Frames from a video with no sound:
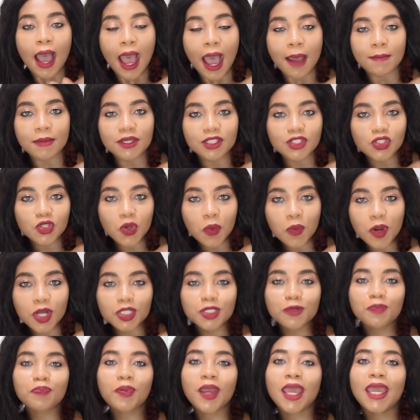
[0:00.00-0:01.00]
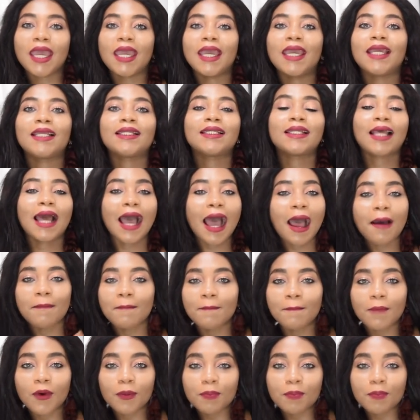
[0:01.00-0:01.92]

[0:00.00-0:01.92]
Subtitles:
I'm in so much pain. I'm